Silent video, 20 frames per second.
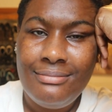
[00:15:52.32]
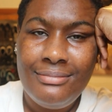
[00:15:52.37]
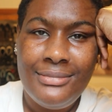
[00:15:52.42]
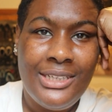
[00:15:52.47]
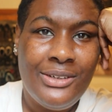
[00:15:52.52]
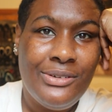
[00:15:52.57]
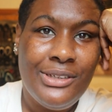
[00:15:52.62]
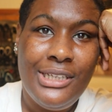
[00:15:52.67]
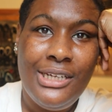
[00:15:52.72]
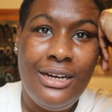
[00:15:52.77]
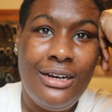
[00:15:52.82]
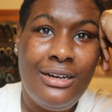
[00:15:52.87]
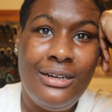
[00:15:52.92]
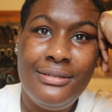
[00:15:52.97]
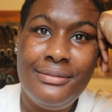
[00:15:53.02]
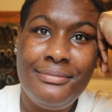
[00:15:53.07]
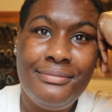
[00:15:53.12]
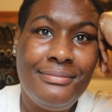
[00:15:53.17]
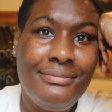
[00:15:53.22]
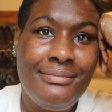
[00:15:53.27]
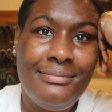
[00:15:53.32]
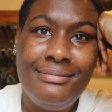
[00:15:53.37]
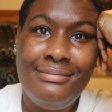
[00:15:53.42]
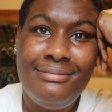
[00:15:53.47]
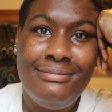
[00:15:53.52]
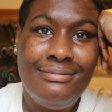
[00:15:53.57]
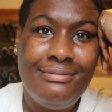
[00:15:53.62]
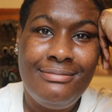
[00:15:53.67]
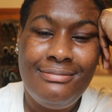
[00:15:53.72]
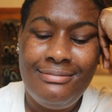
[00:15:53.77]
They really are.
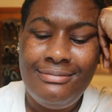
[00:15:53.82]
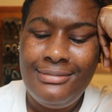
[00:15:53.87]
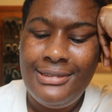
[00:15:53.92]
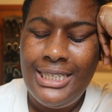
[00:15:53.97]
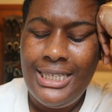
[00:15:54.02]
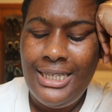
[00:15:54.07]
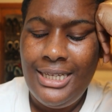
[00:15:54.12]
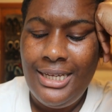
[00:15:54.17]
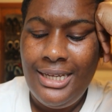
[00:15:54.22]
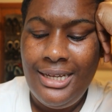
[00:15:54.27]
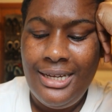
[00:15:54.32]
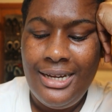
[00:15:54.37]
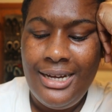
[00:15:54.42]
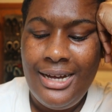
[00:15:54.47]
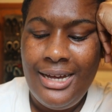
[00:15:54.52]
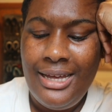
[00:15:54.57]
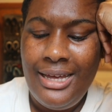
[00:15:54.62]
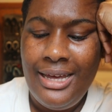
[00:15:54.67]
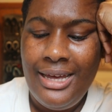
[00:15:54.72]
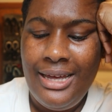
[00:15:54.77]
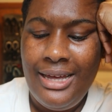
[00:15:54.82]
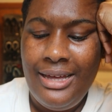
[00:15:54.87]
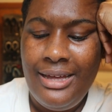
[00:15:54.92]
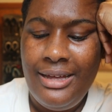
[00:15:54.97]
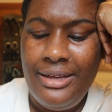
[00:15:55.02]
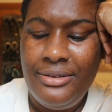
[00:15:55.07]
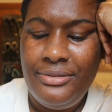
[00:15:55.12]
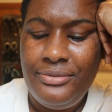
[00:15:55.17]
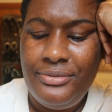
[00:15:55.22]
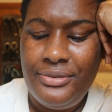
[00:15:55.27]
I
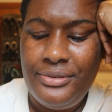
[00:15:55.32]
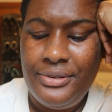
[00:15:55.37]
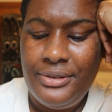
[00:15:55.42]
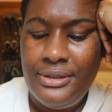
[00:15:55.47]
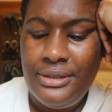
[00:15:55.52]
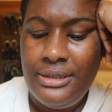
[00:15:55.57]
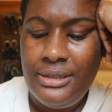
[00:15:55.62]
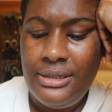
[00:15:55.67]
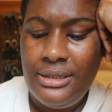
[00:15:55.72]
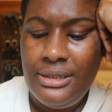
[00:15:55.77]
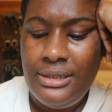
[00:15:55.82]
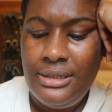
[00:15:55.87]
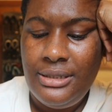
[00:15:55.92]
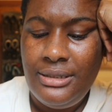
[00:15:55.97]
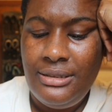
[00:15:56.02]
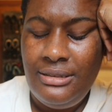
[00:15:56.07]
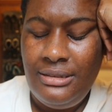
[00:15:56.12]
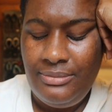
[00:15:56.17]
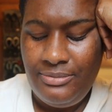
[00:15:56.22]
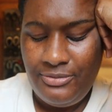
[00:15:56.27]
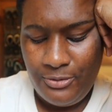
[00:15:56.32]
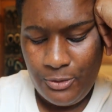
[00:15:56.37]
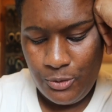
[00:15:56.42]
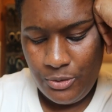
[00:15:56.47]
have medium